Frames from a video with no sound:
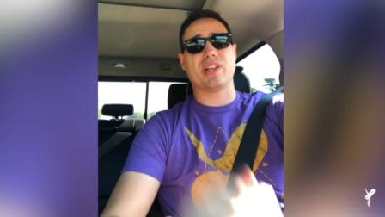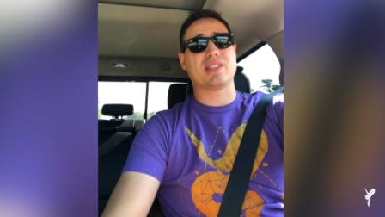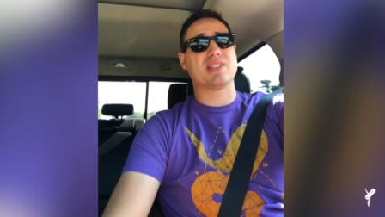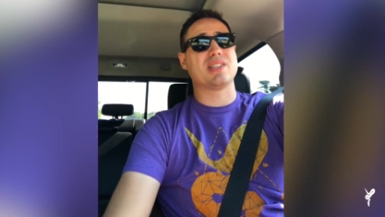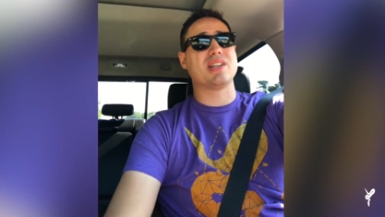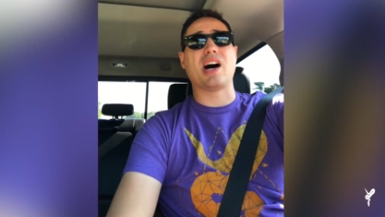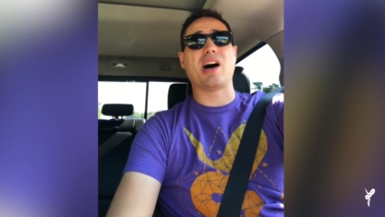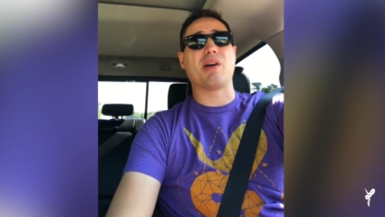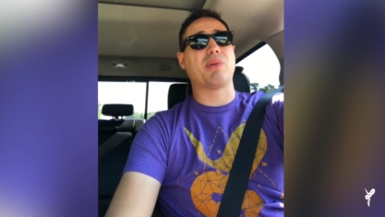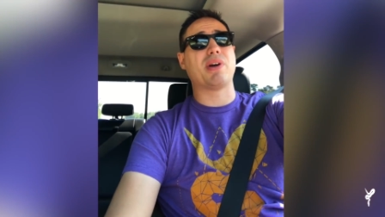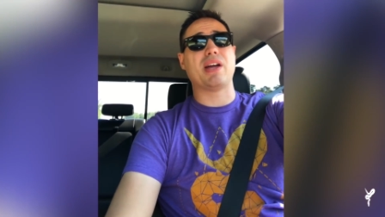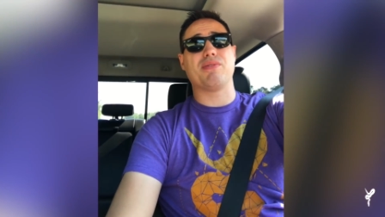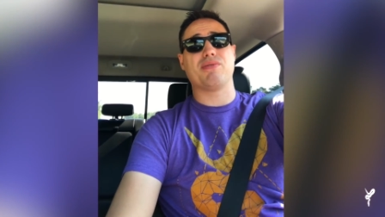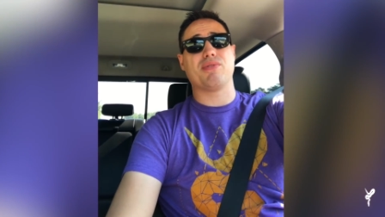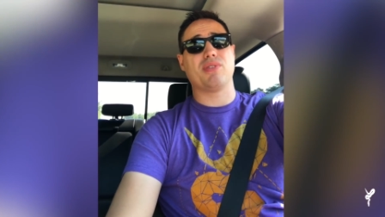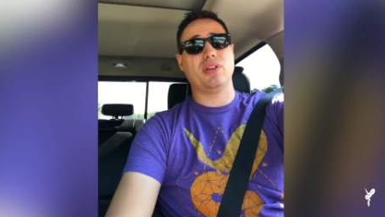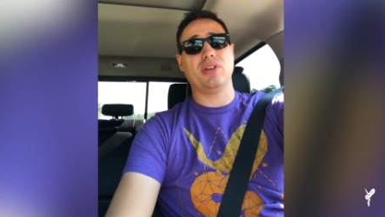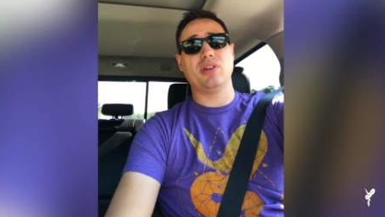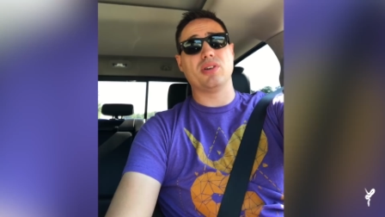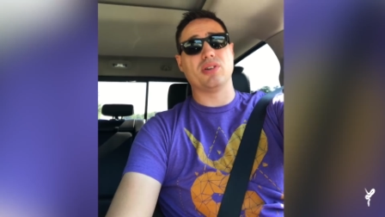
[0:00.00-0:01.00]
that's not right
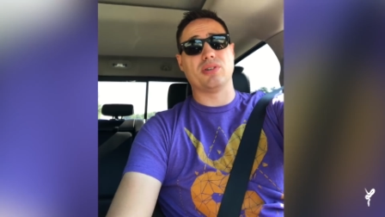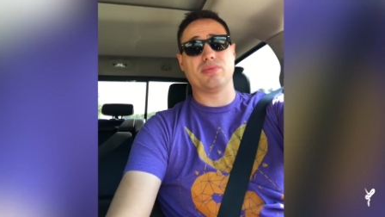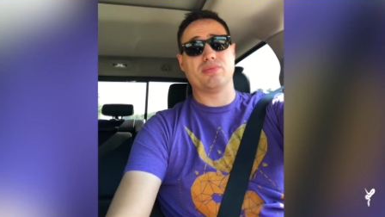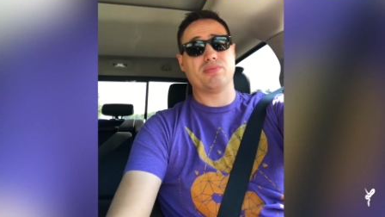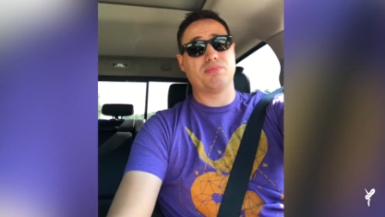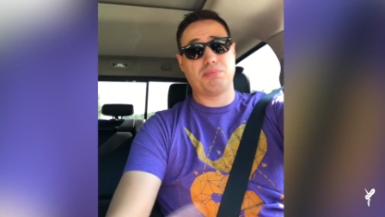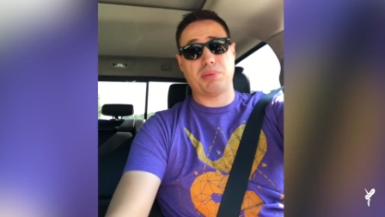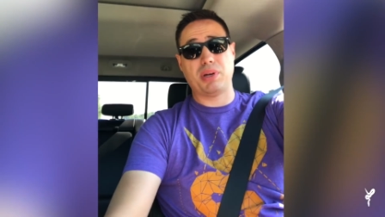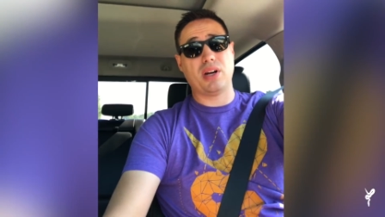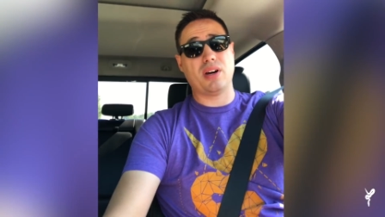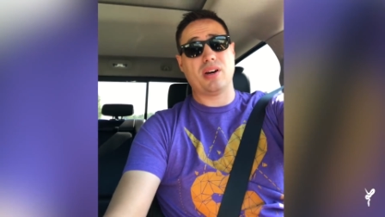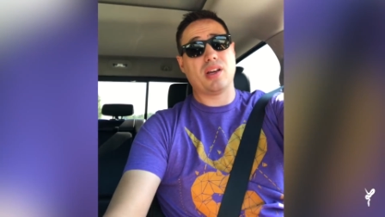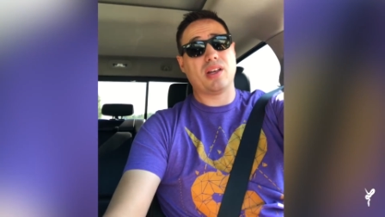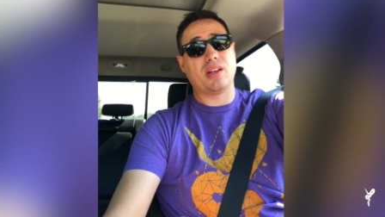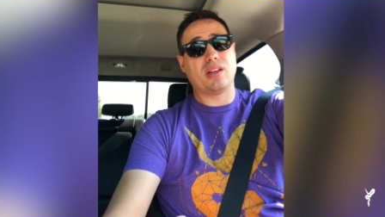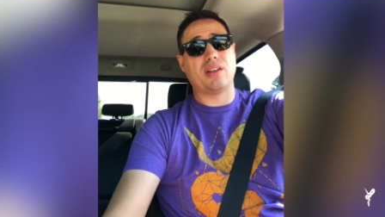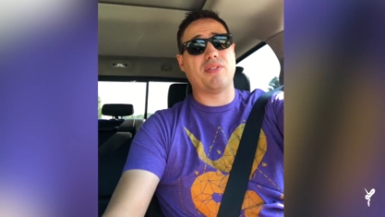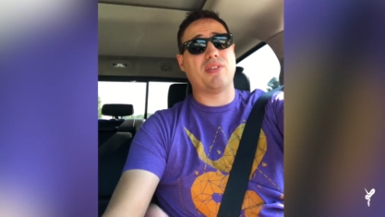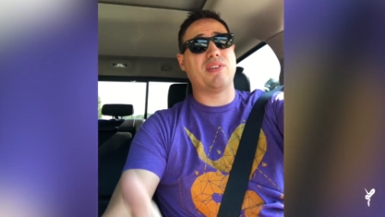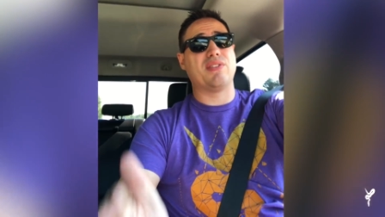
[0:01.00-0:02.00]
for you, period.